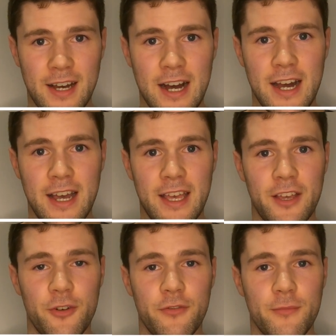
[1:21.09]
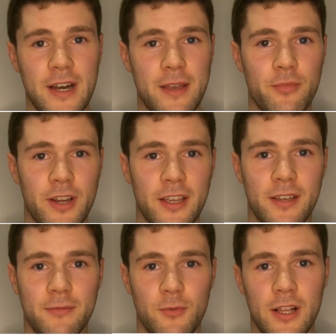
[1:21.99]
I, over my
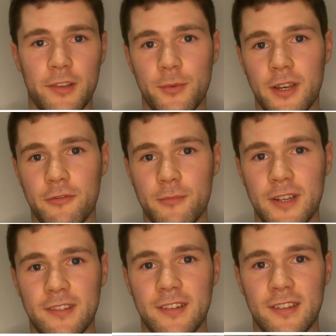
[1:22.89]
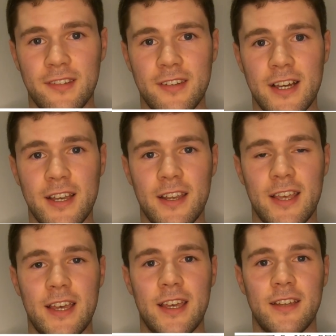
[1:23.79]
break, while I was waiting for medicine to start,
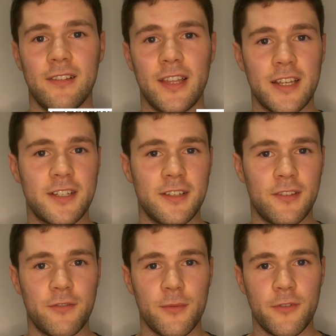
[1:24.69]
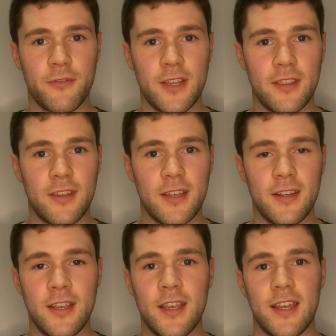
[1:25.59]
had lectures from a friend
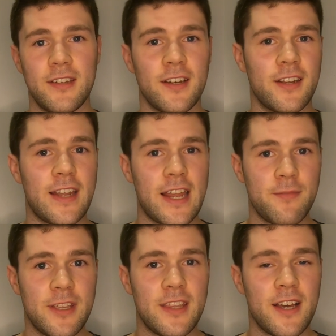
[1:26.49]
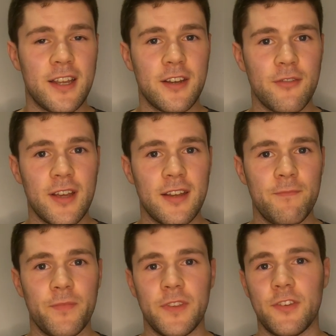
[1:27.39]
that had done anatomy in their
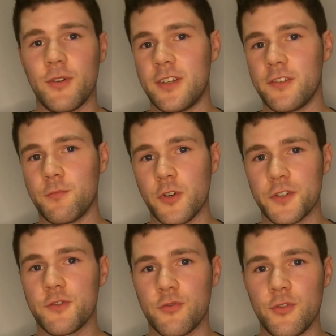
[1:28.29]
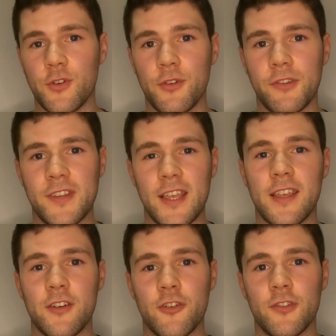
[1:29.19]
undergrad, and so I just watched through those,
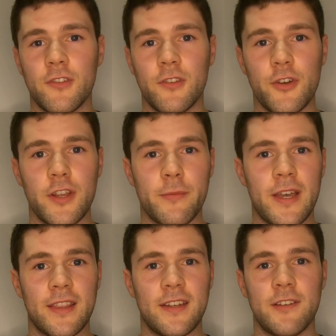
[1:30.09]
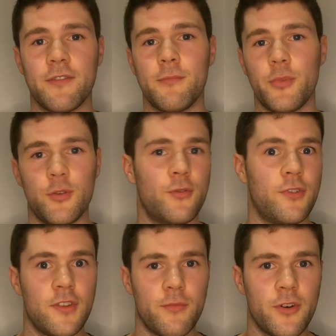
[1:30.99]
taking notes, learning about the different
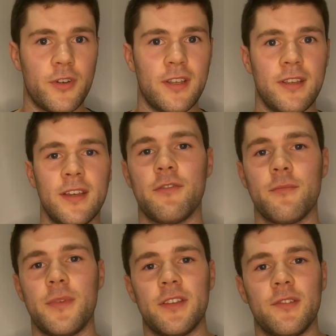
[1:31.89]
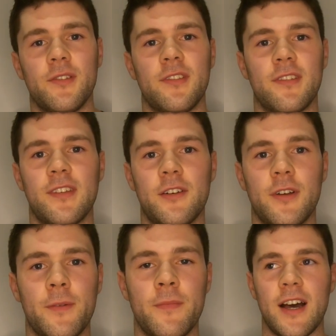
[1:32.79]
bones of the body, the different muscles,
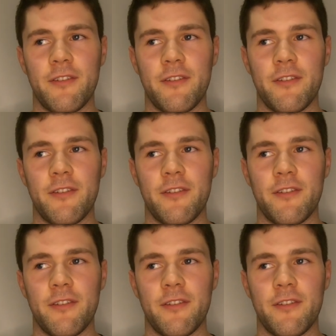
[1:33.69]
etc.